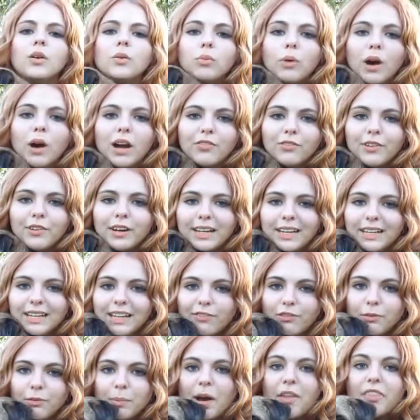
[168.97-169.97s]
What I really
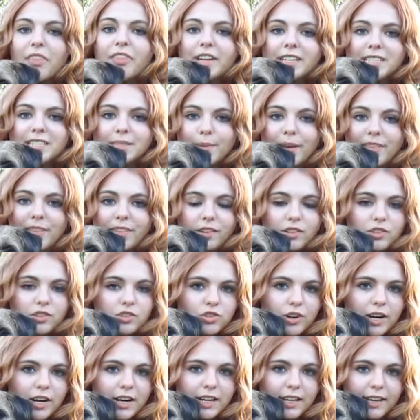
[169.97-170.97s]
love about this method of
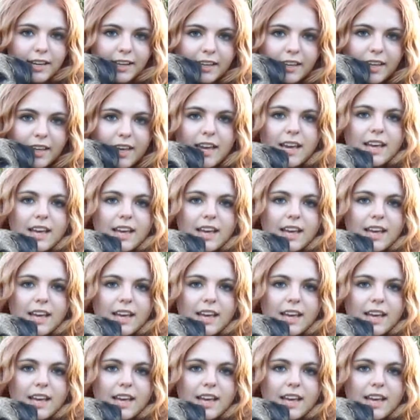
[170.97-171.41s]
training